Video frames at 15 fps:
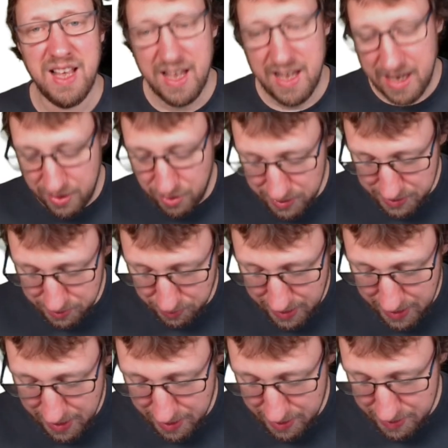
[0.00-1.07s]
And also
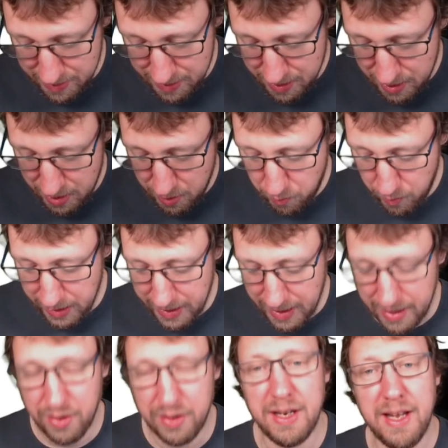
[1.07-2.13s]
here, we
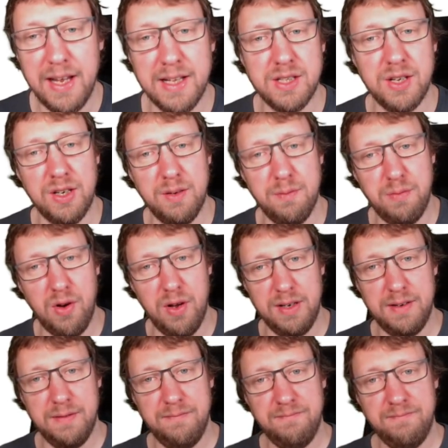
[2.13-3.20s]
cannot insert the point.
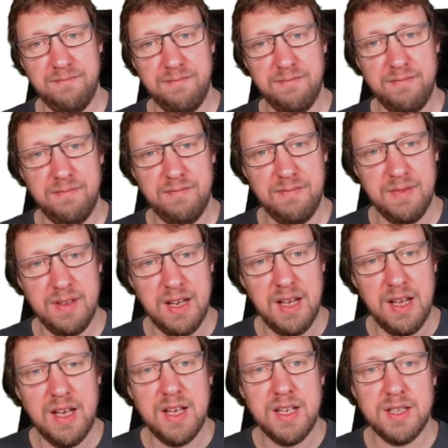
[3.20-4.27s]

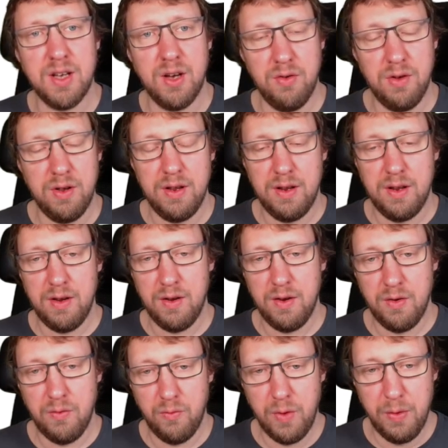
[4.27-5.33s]
So
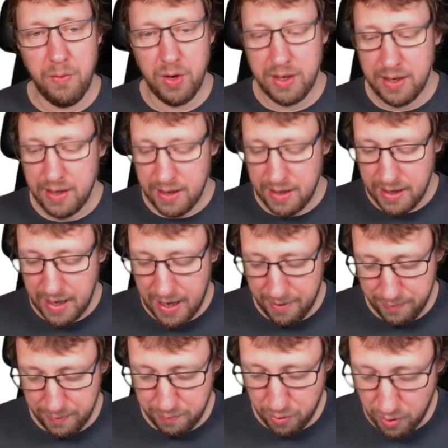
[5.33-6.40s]
we would have
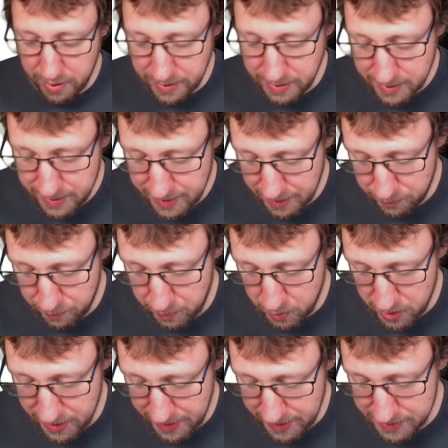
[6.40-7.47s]
a point that we
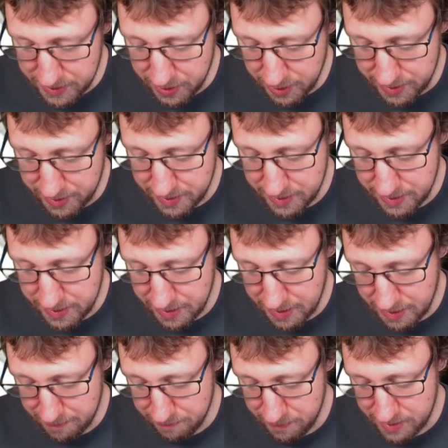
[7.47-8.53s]
will insert
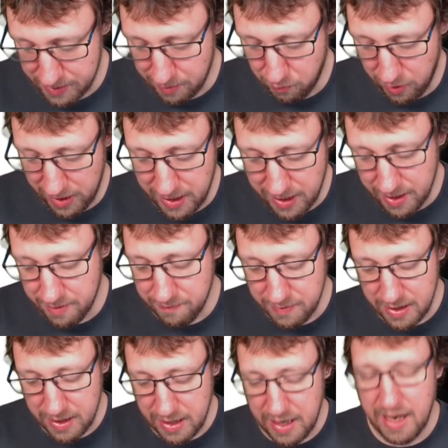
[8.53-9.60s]
somewhere here,
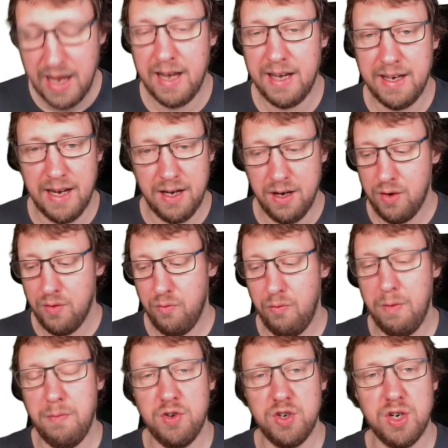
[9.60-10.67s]
and then we
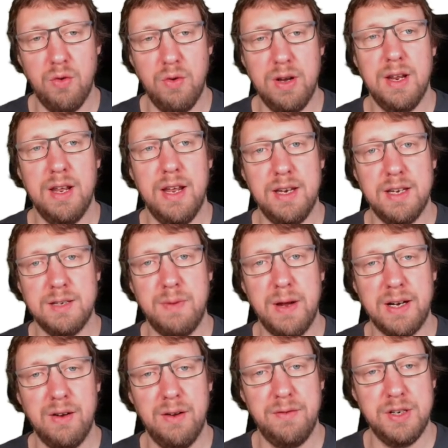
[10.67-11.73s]
will show it in the
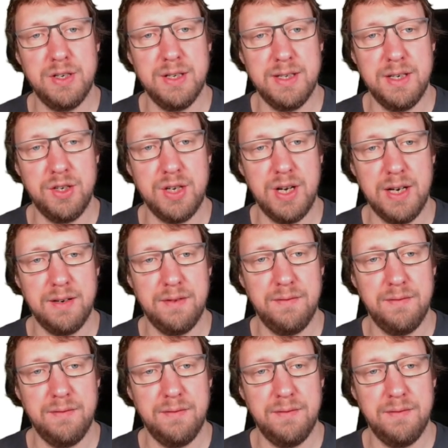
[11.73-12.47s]
spectral efficiency chart.